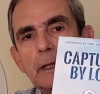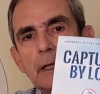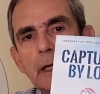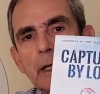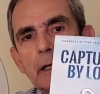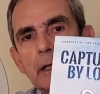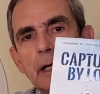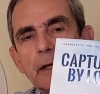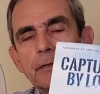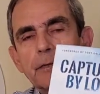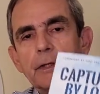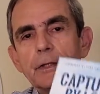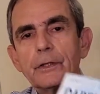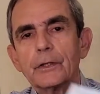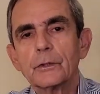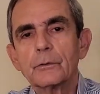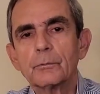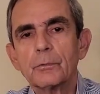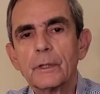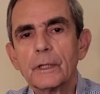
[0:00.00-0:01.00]
And I think
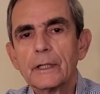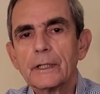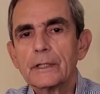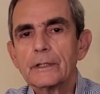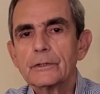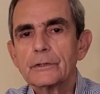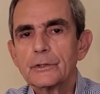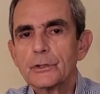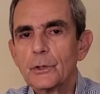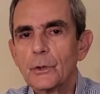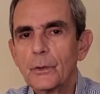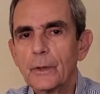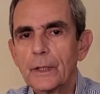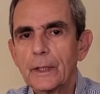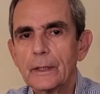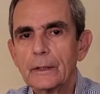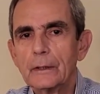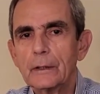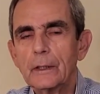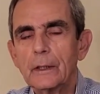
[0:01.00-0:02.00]
you'd really enjoy
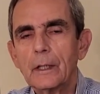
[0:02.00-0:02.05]
it.